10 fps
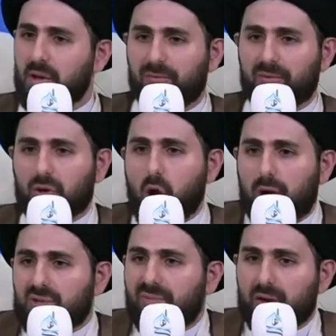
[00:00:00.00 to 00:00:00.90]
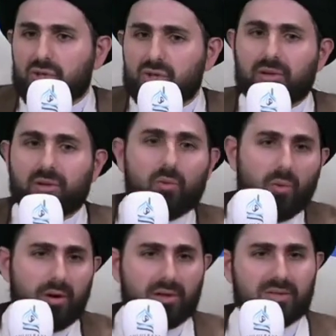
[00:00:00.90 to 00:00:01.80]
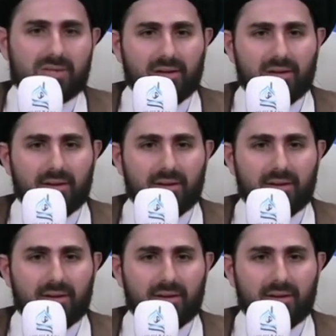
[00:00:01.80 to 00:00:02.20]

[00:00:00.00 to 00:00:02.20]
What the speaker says: If your car is functional, it works.